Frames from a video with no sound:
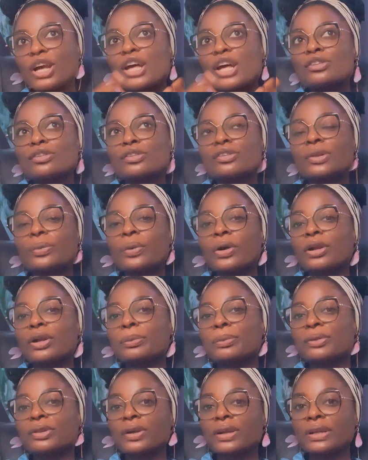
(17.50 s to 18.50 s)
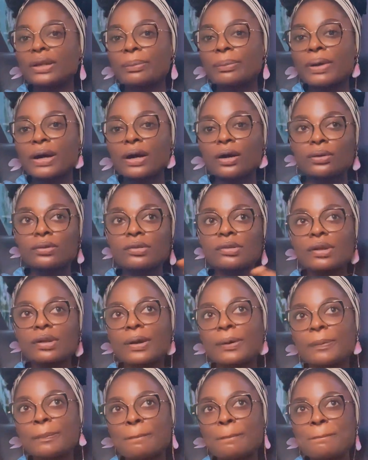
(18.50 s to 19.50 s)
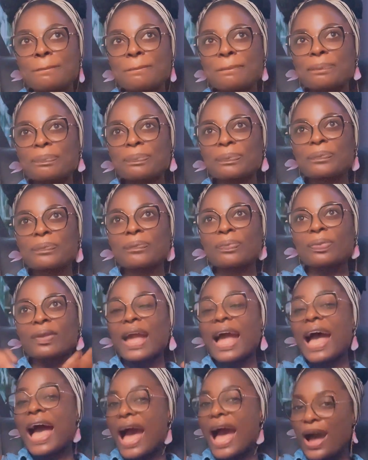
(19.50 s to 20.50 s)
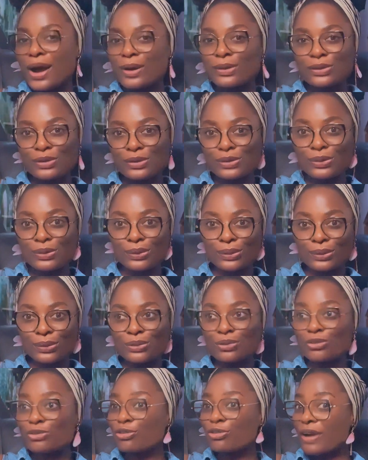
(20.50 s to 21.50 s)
So today we're going to be talking about how to